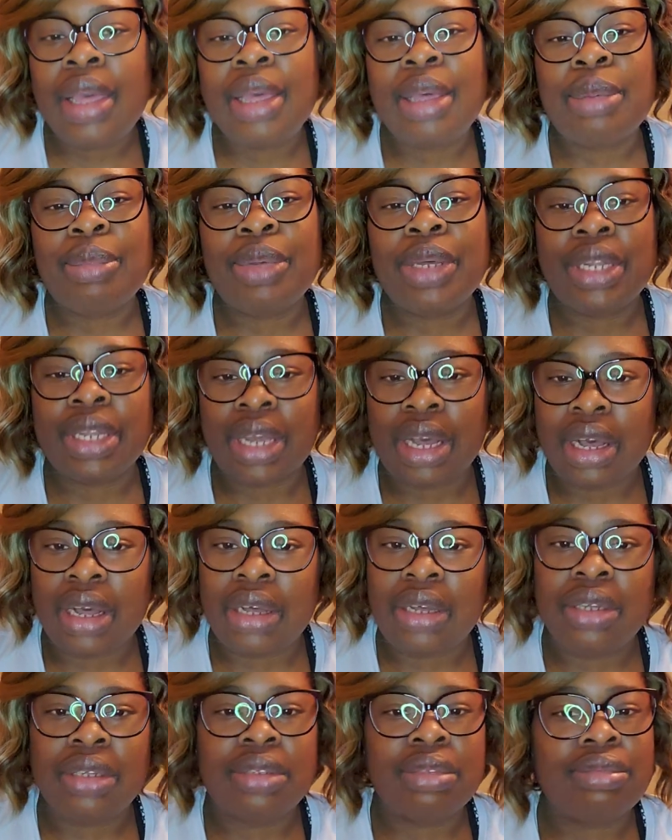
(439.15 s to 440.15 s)
But
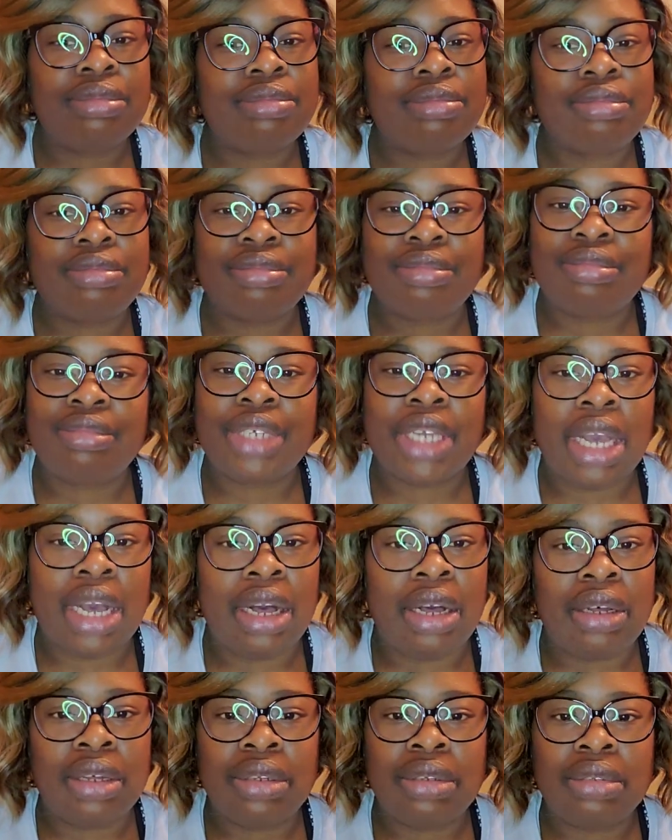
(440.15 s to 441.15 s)
nah, y'all,
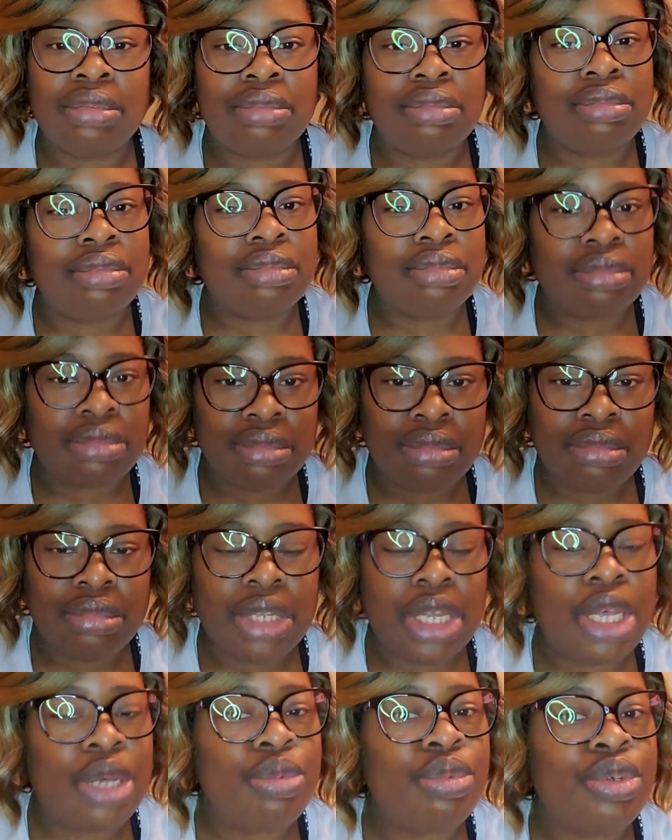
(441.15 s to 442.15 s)

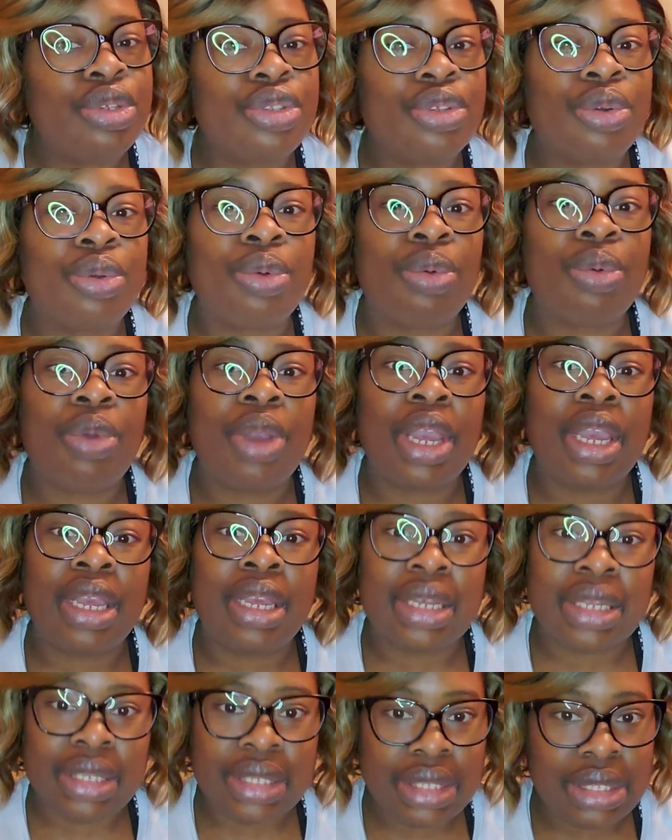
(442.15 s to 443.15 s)
it was
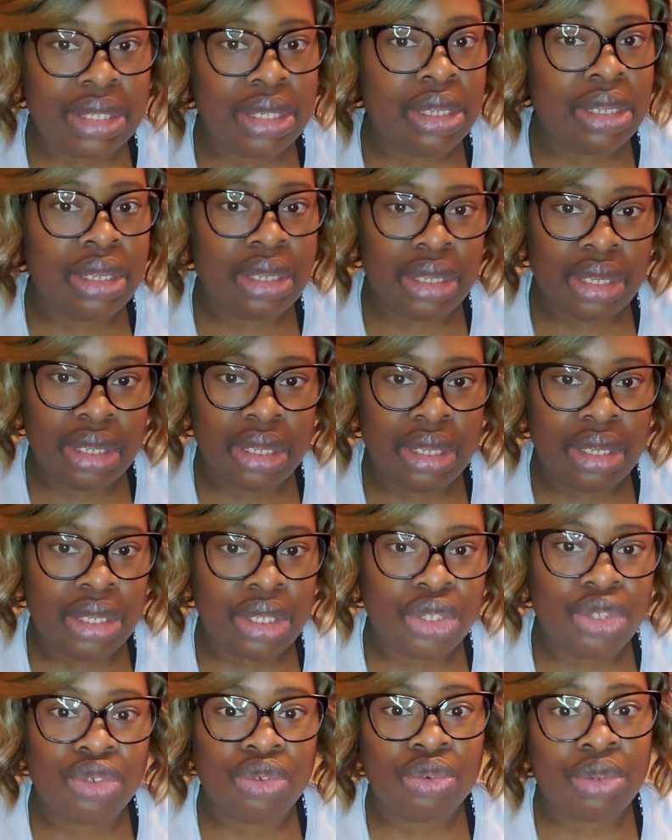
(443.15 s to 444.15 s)
crazy.
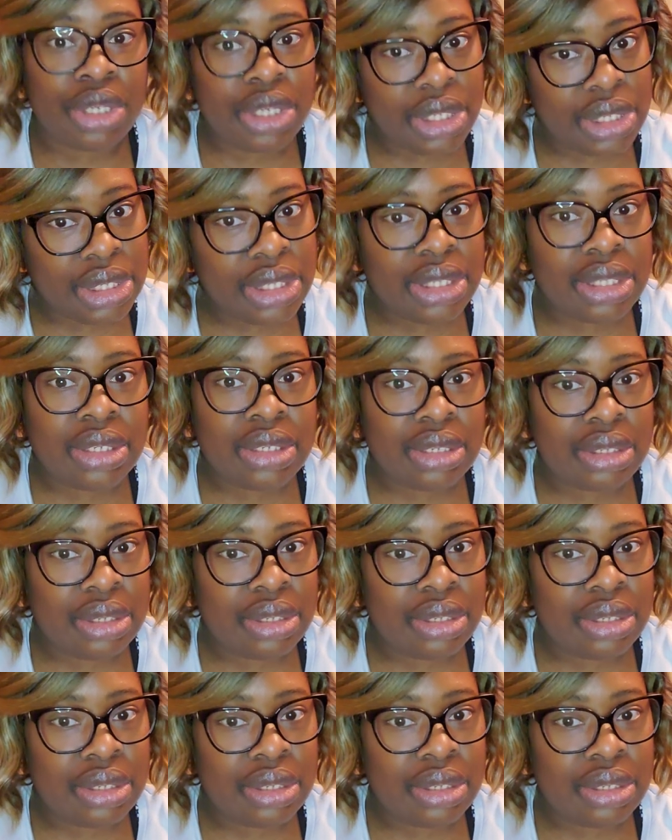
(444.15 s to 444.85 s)
Trust.